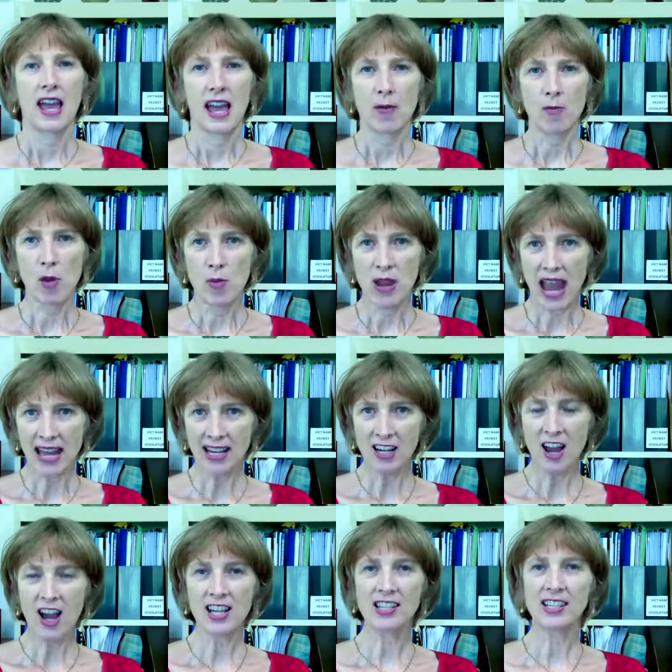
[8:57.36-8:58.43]
And when we
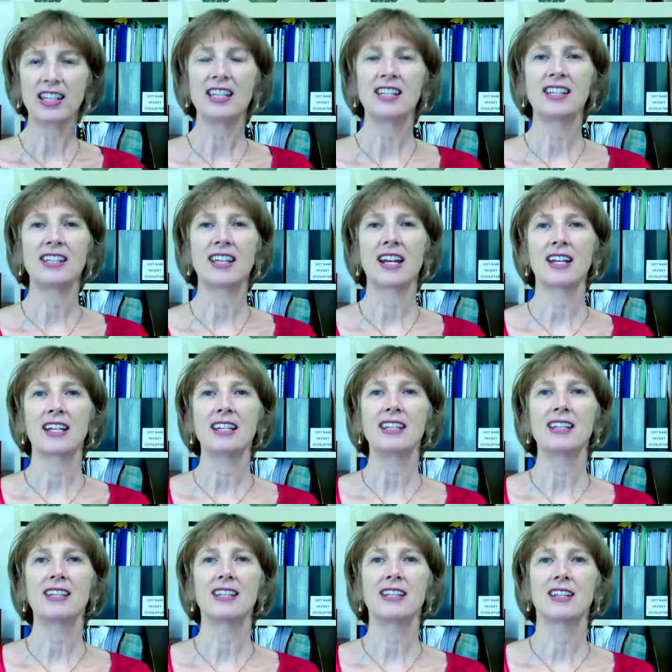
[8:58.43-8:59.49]
analysed these
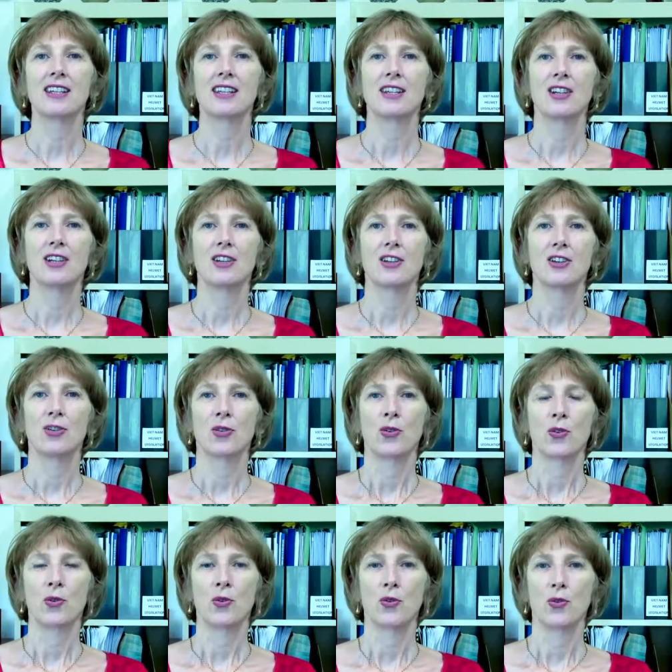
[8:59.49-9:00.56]
studies,
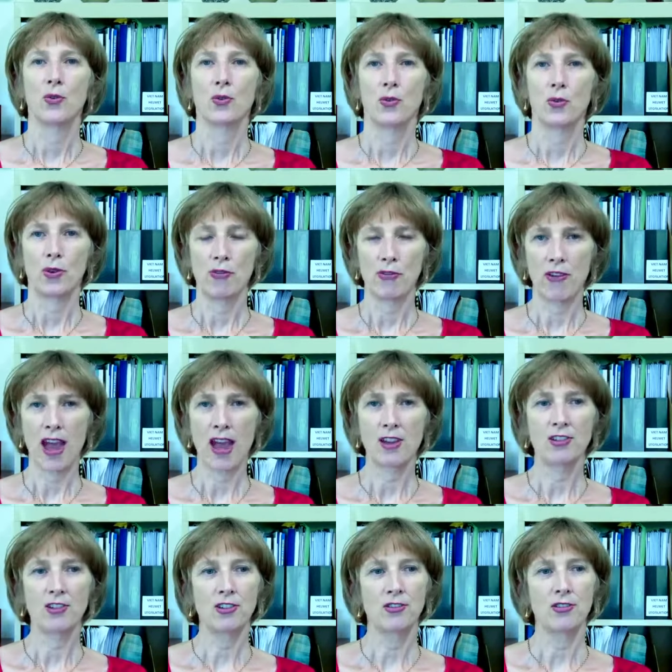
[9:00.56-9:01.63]
we
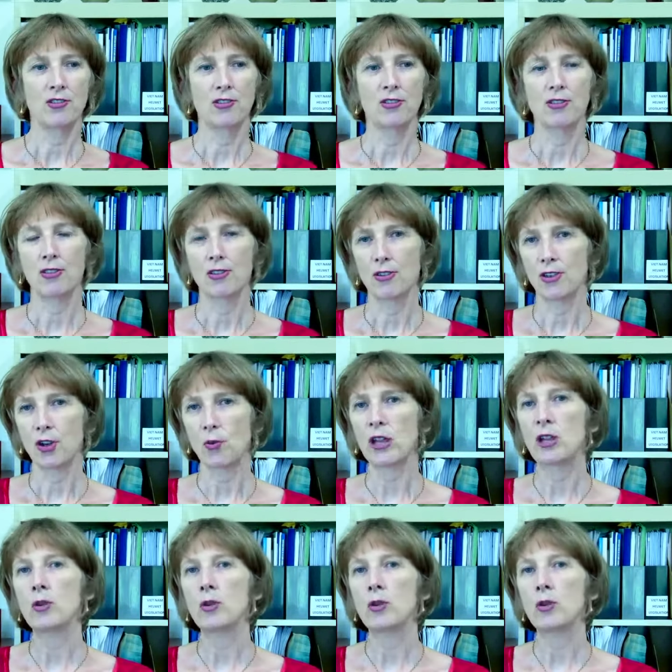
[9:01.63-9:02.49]
found that we